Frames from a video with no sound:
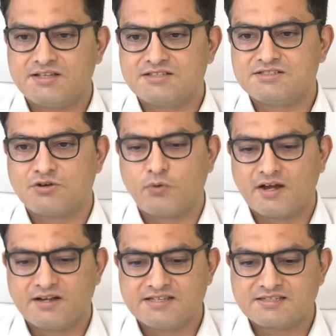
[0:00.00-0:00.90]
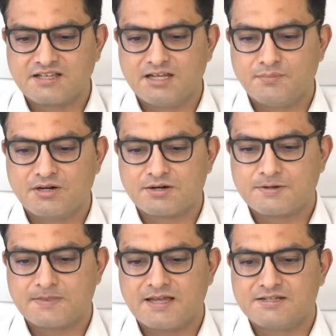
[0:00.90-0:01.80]
And this is a quick disclaimer
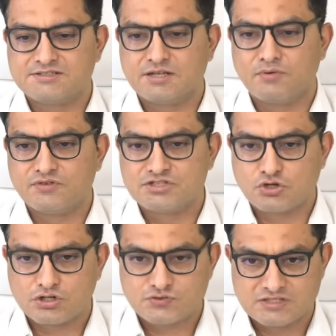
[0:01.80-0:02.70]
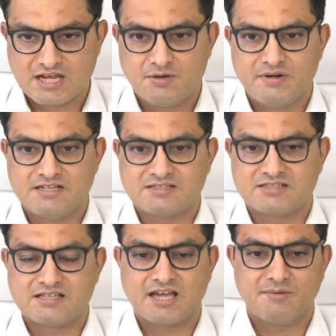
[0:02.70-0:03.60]
that some of the stocks which I'll be discussing